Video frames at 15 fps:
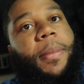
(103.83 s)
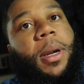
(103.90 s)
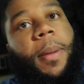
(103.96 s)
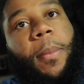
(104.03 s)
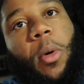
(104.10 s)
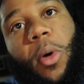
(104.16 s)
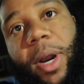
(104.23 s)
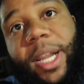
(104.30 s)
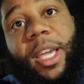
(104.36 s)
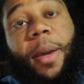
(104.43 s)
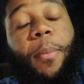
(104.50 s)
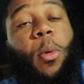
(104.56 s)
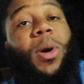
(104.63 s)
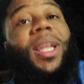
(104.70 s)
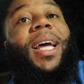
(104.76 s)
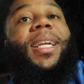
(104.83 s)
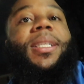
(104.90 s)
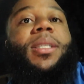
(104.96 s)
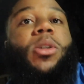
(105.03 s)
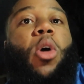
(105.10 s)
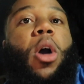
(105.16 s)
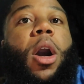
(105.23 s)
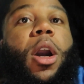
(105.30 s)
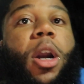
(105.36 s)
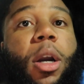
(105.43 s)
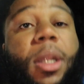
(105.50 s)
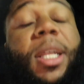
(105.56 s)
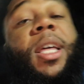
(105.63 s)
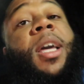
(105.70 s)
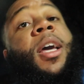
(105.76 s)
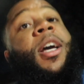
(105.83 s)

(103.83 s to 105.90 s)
in the morning. Your boy like to start early